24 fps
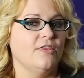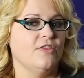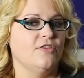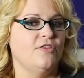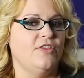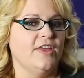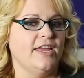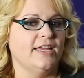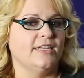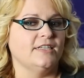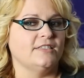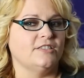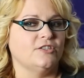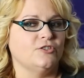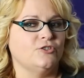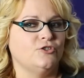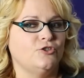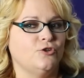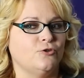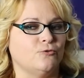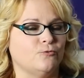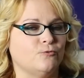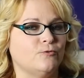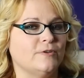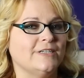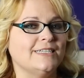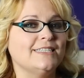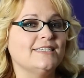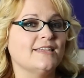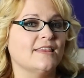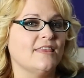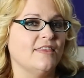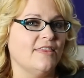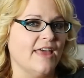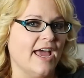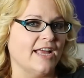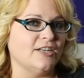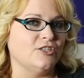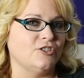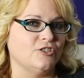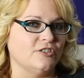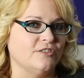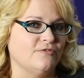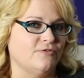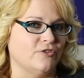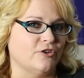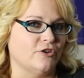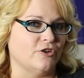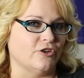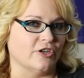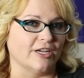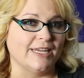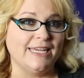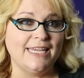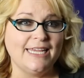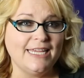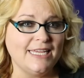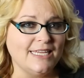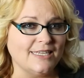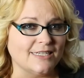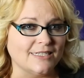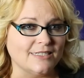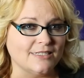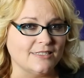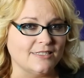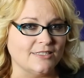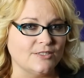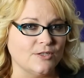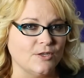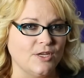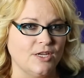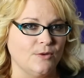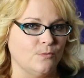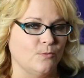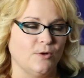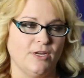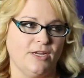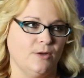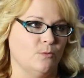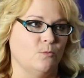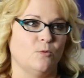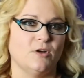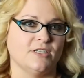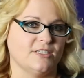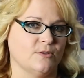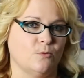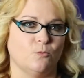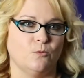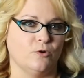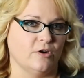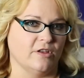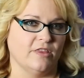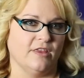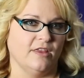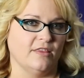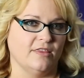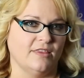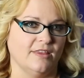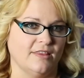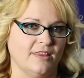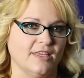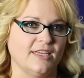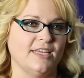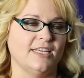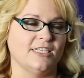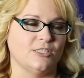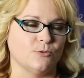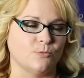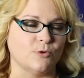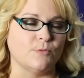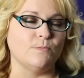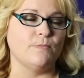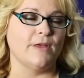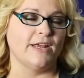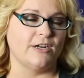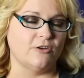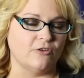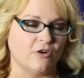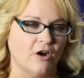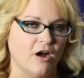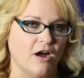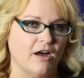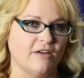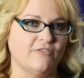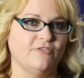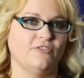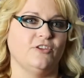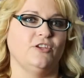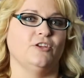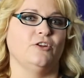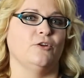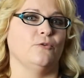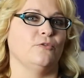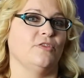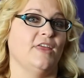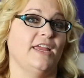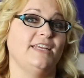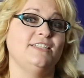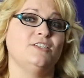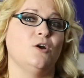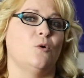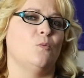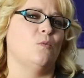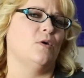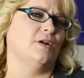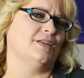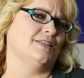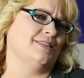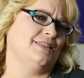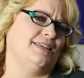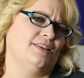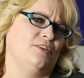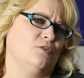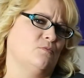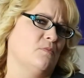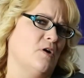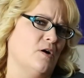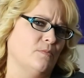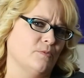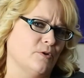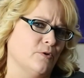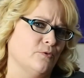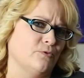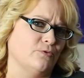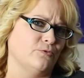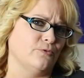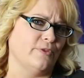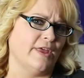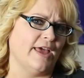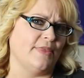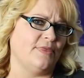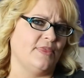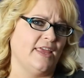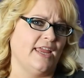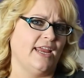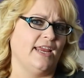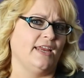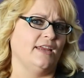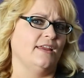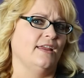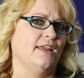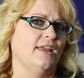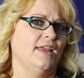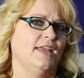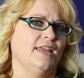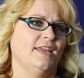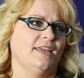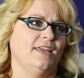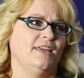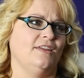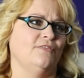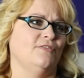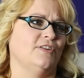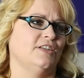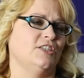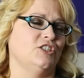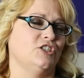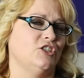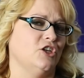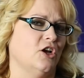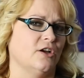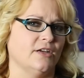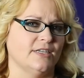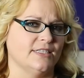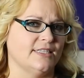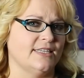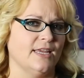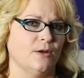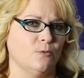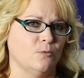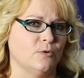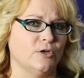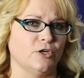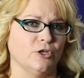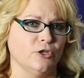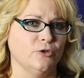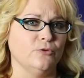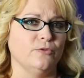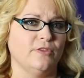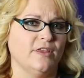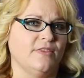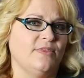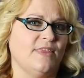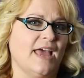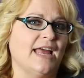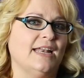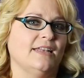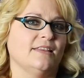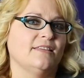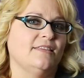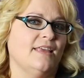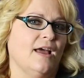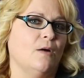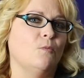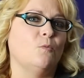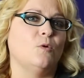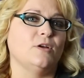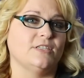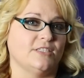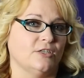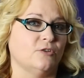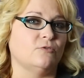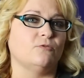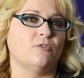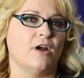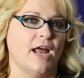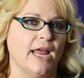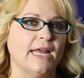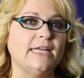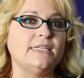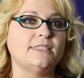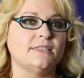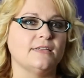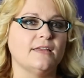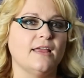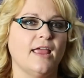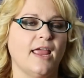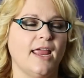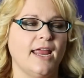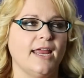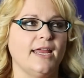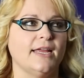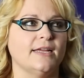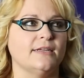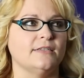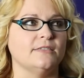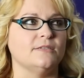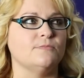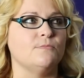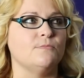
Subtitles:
that to risk that just for her kids, it wasn't worth it. That the kids were better off. They don't want to see their mom go through that. They, even as young as they were, knew that wasn't right. And